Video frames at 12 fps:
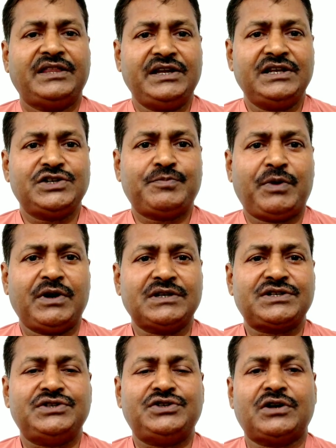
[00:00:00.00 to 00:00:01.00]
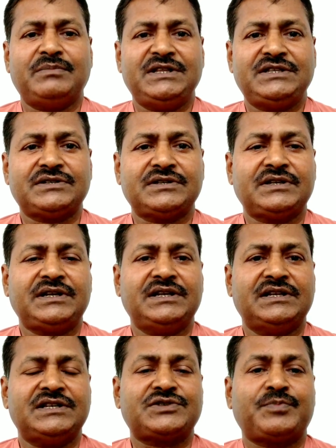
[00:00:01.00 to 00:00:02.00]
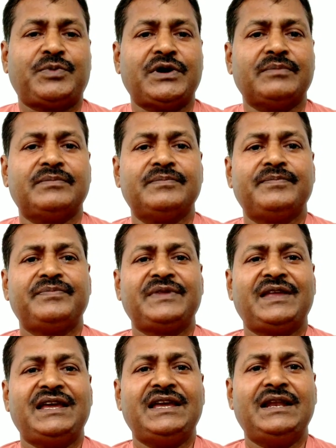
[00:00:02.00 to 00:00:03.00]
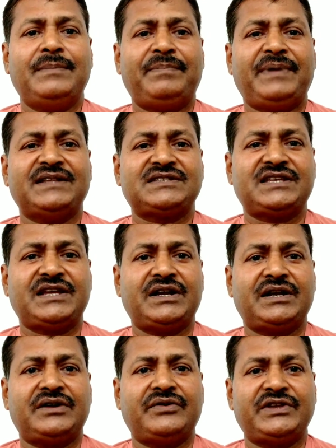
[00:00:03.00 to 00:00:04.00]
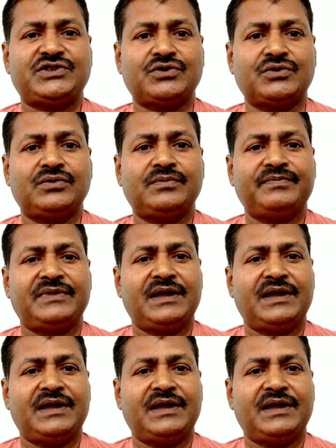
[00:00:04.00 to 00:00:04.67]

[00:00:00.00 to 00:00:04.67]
The English poet John Milton, in his poem Il Penseroso,